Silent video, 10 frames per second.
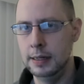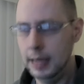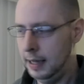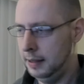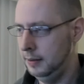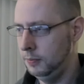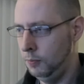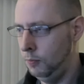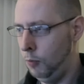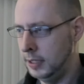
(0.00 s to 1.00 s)
And
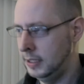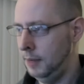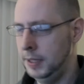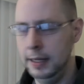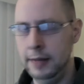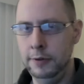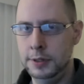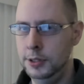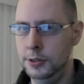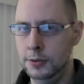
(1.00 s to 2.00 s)
once I'm in level
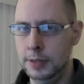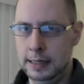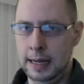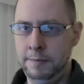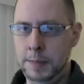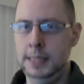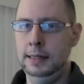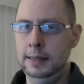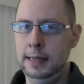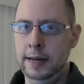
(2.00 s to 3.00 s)
2, I
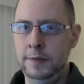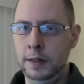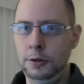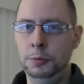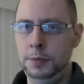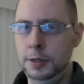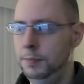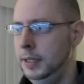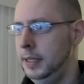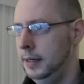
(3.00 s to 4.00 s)
basically have the loop
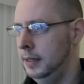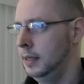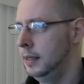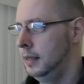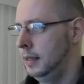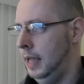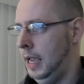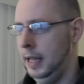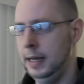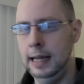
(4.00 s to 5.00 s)
completed,
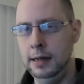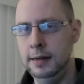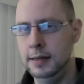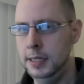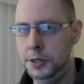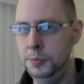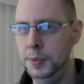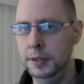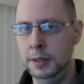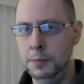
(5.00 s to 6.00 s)
and I could continue
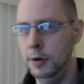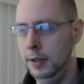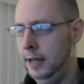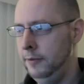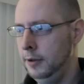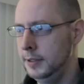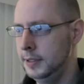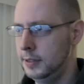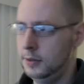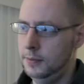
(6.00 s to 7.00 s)
building
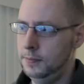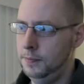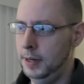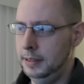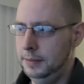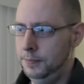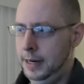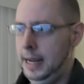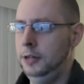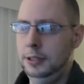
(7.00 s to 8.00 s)
levels, but
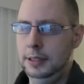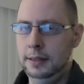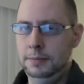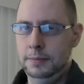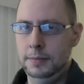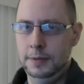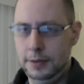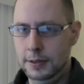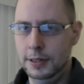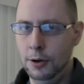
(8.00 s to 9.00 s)
actually
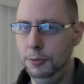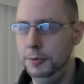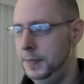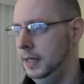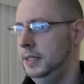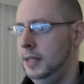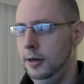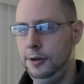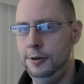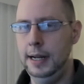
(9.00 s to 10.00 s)
the goal would be to
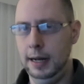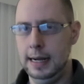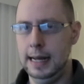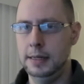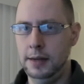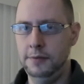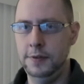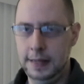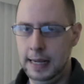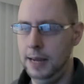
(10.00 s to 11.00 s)
start creating content
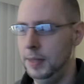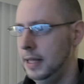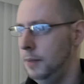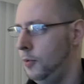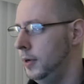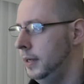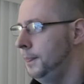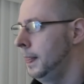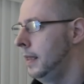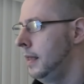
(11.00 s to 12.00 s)
for the game at that point.
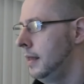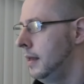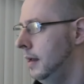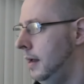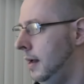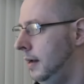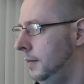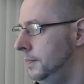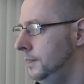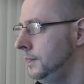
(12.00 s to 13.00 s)

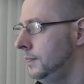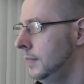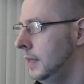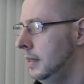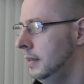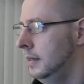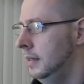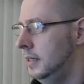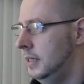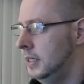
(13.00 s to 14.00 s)

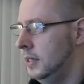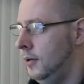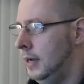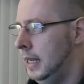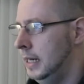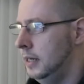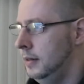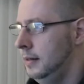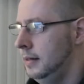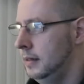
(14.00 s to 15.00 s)
Let's just go ahead and
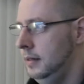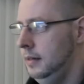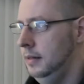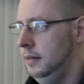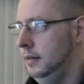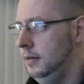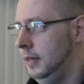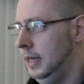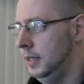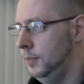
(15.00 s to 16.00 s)

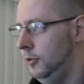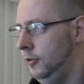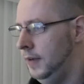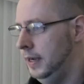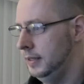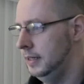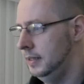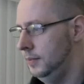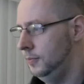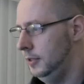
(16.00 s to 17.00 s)
look at the profile
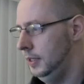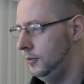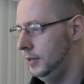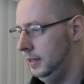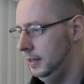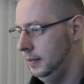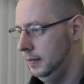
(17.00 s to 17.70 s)
system really quick.